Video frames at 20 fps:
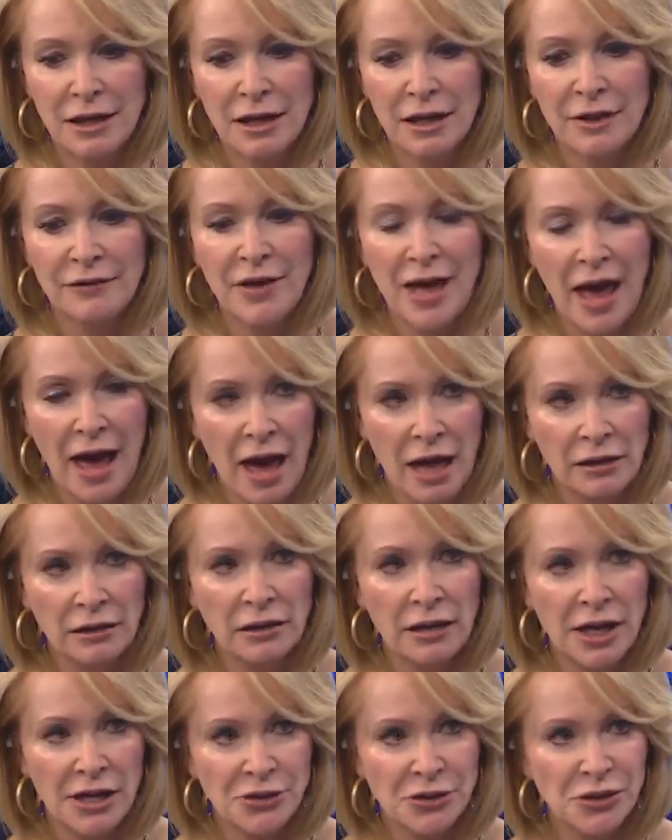of
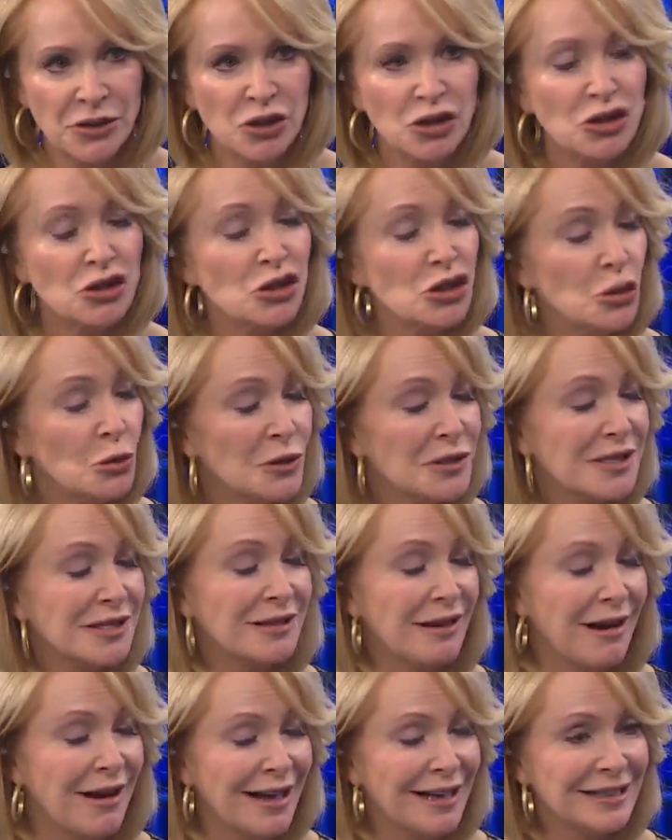adolescent
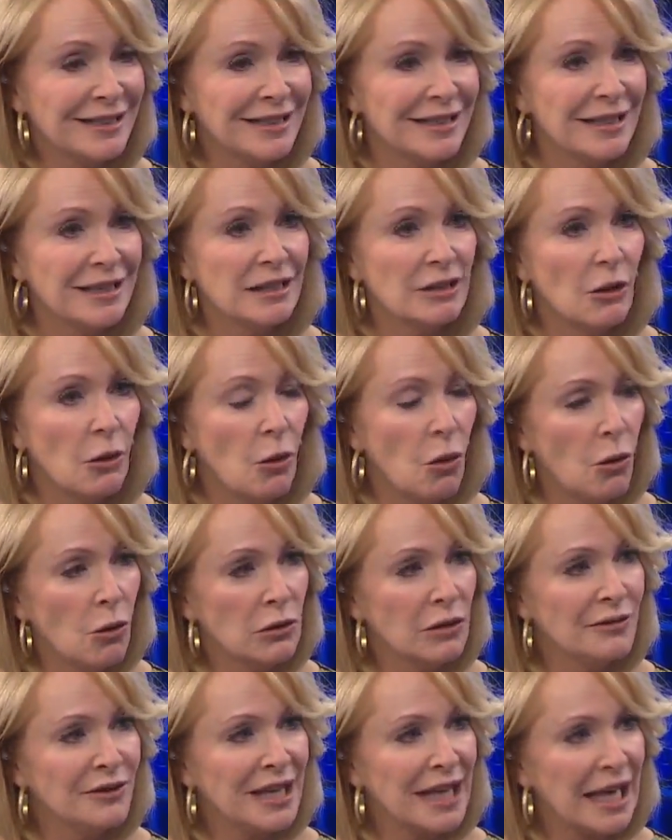suicide in
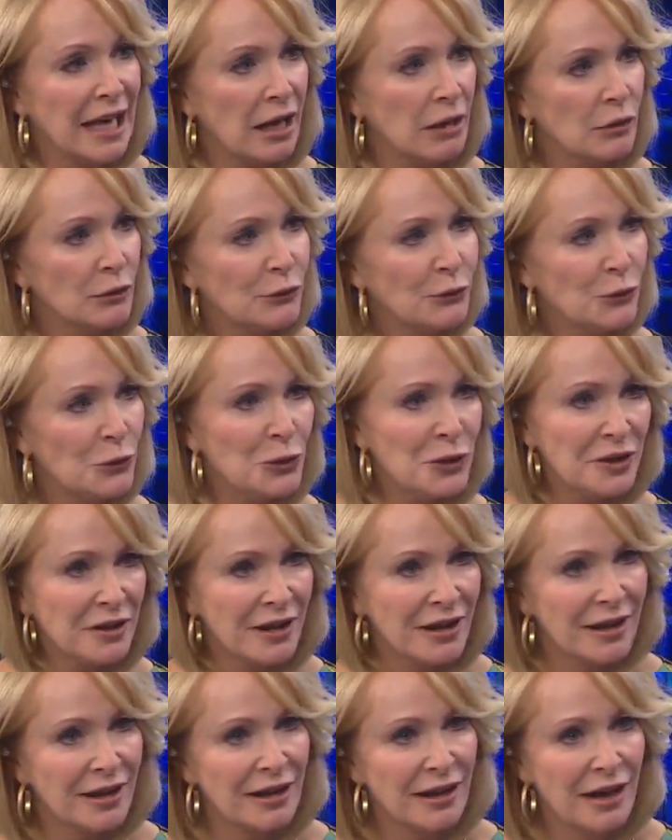all of
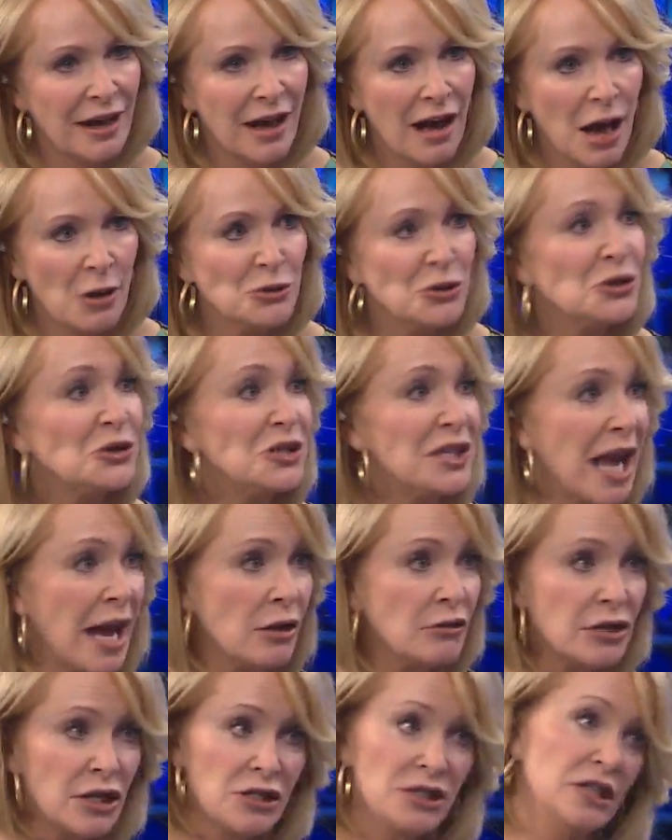California. I was
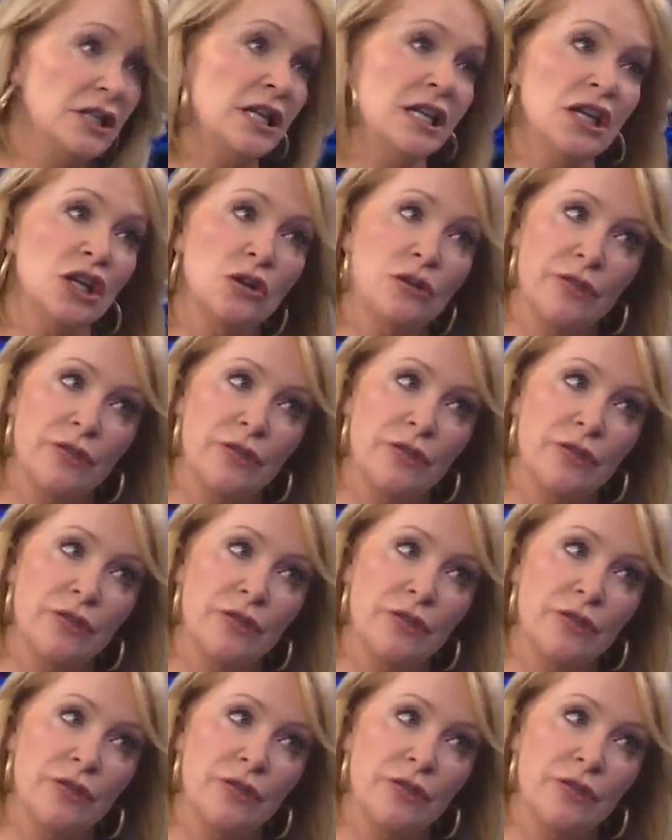astounded to hear